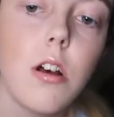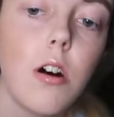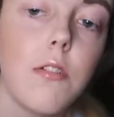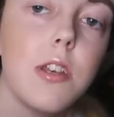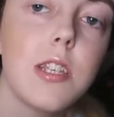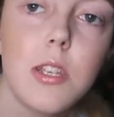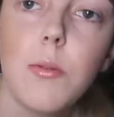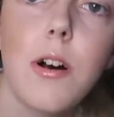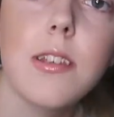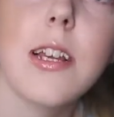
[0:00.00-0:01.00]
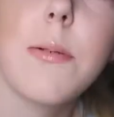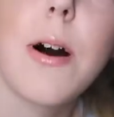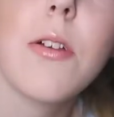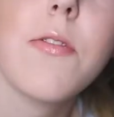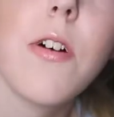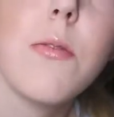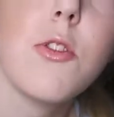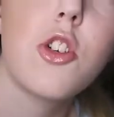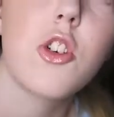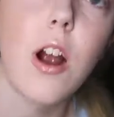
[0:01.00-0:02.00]
obviously what I said about the phone
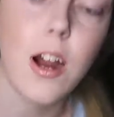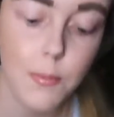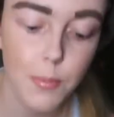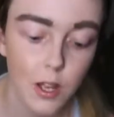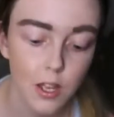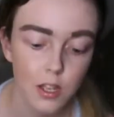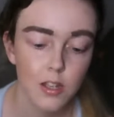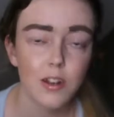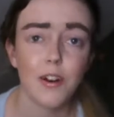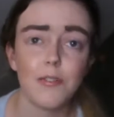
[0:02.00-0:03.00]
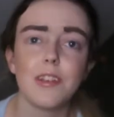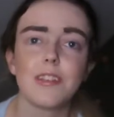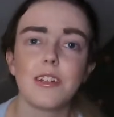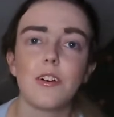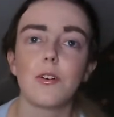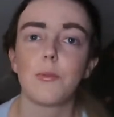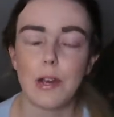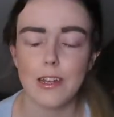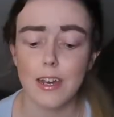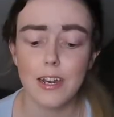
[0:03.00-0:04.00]
strap, obviously not going to
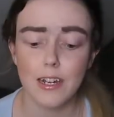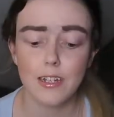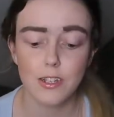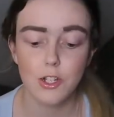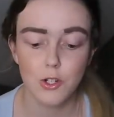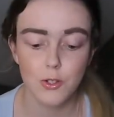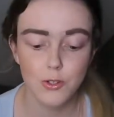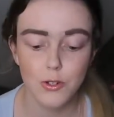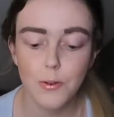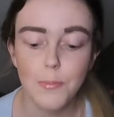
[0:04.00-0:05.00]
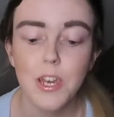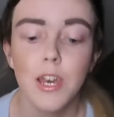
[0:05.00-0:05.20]
wear that. Shut up.